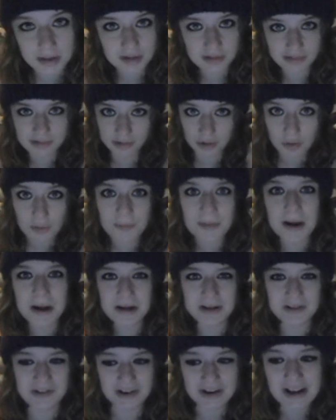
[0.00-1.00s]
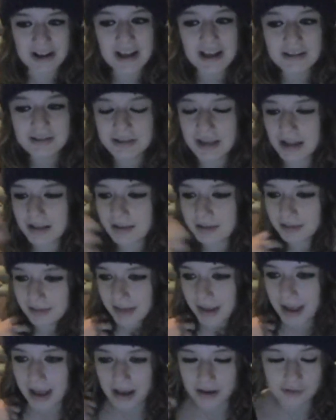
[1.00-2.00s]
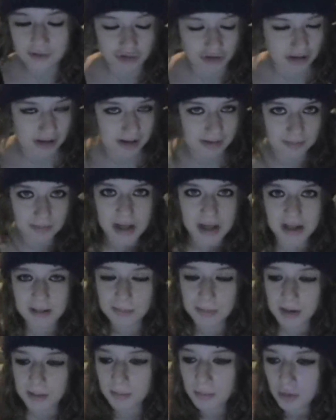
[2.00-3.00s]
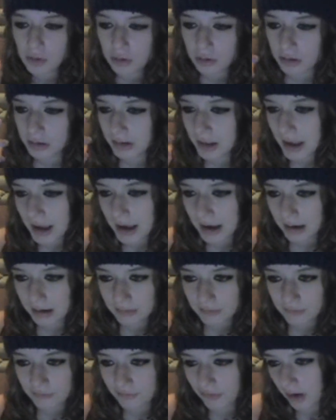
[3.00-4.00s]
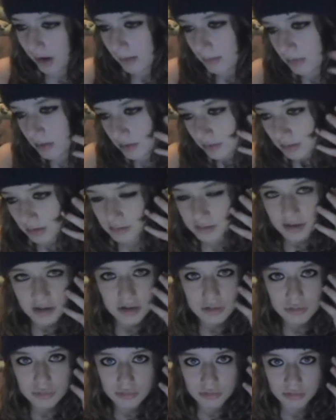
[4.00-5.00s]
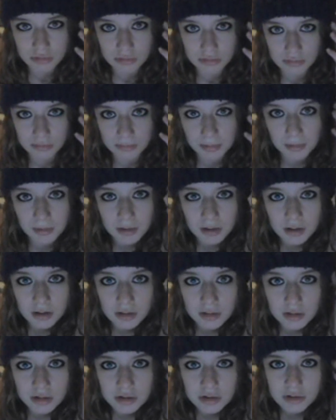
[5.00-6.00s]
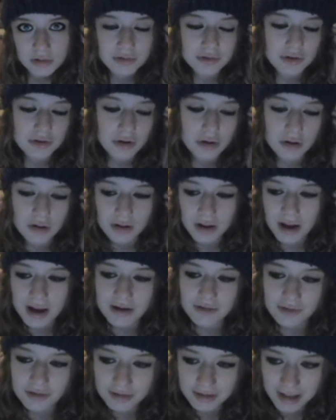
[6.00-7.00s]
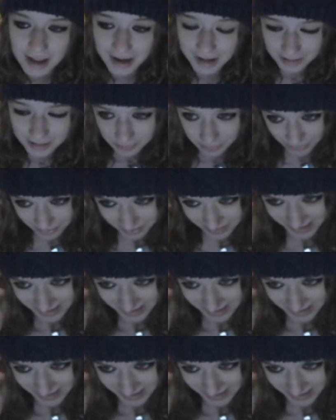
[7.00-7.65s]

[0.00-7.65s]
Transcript: me so much that they actually made me more like famous on the YouTube. So I just like to